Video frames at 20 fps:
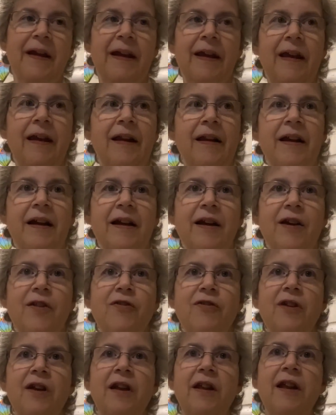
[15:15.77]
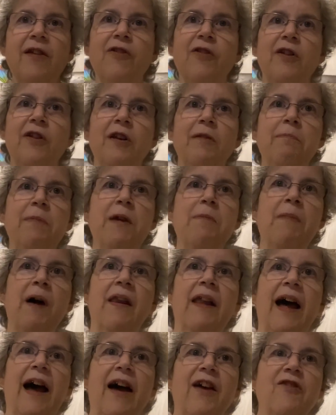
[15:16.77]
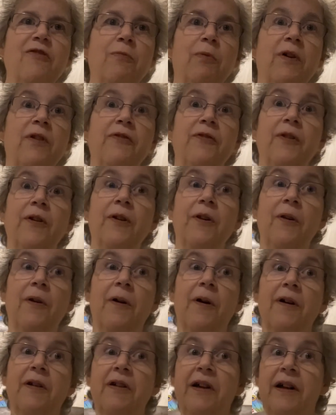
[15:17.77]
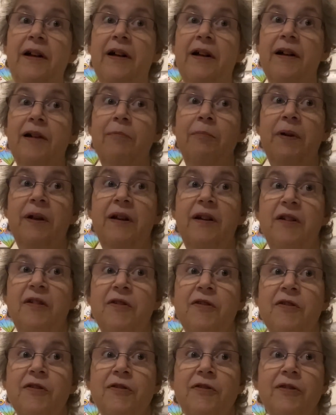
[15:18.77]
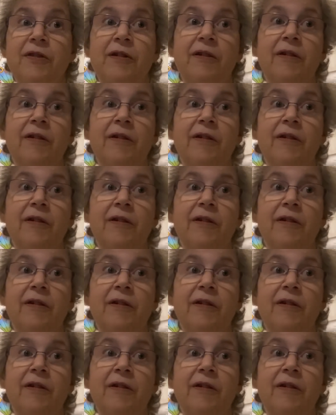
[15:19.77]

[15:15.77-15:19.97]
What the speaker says: And like I said, that's going to be my last one for a long time because,